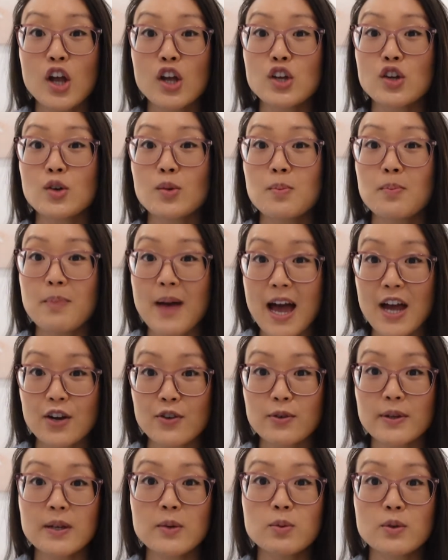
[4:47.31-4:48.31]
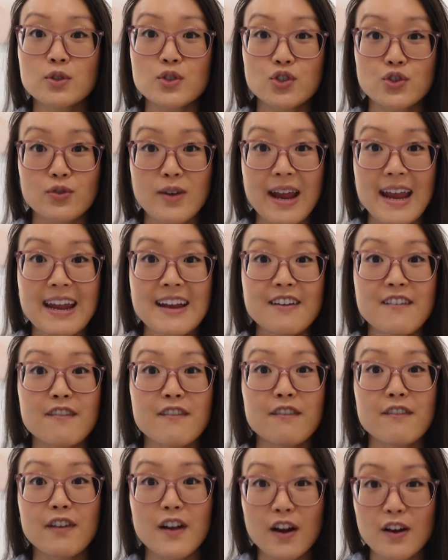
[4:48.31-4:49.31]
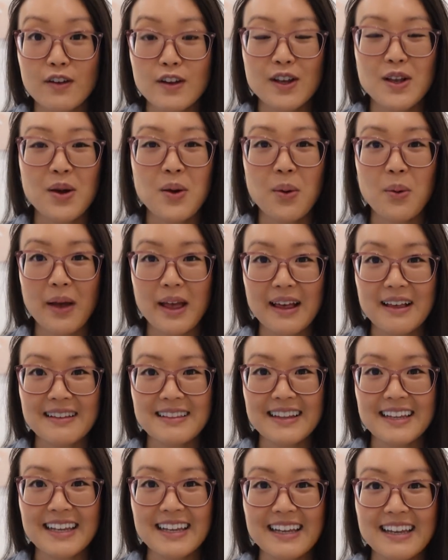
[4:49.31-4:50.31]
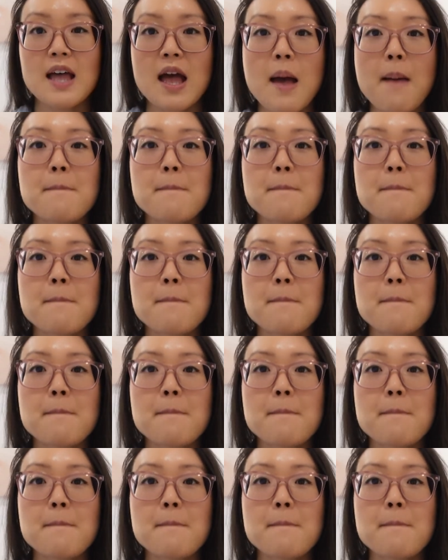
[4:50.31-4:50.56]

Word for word: your battery will drain very quickly.